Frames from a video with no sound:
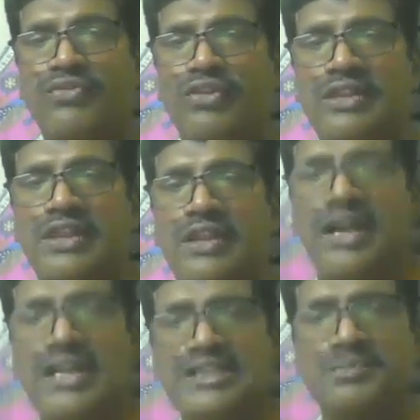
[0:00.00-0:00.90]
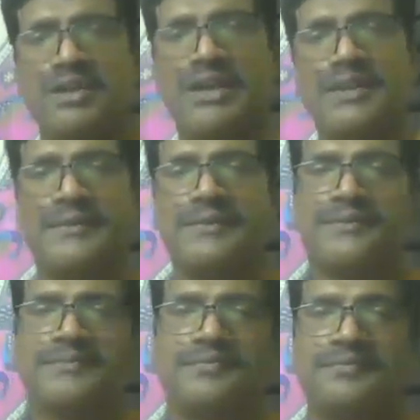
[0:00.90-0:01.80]
for the gospel.
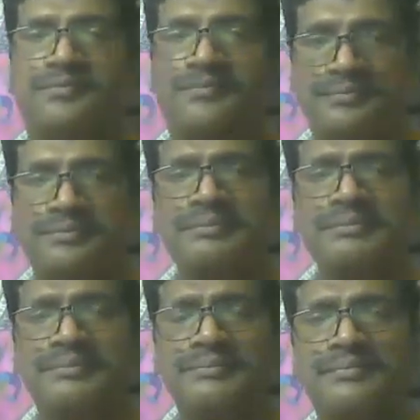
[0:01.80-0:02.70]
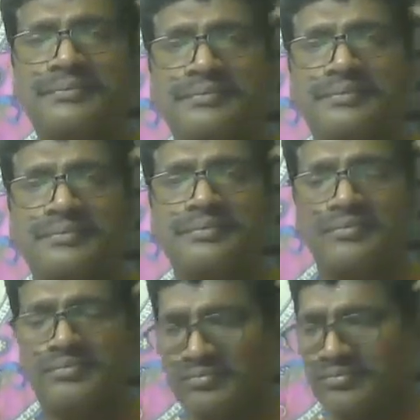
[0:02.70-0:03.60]
Hmm?
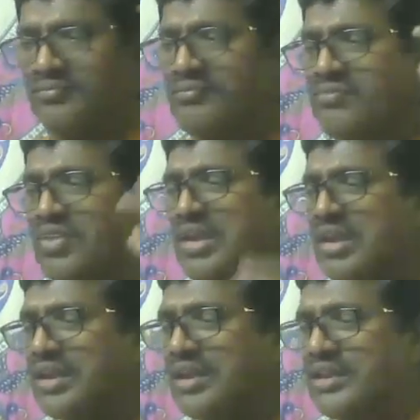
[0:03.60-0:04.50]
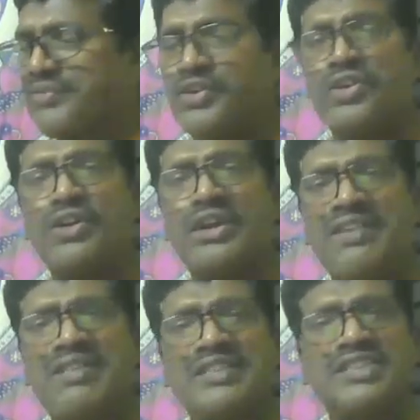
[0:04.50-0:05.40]
Mm-hmm. If you don't
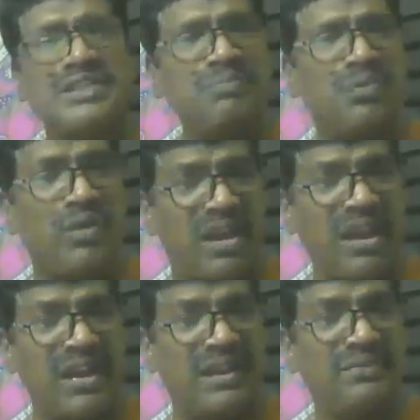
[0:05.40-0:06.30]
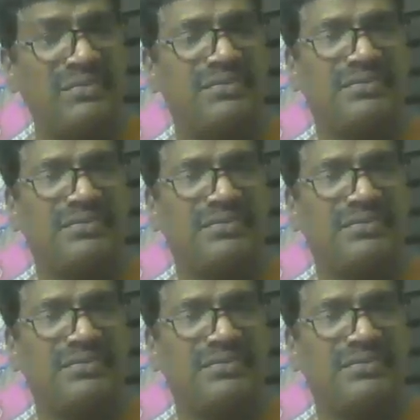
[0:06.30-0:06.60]
live a simple life,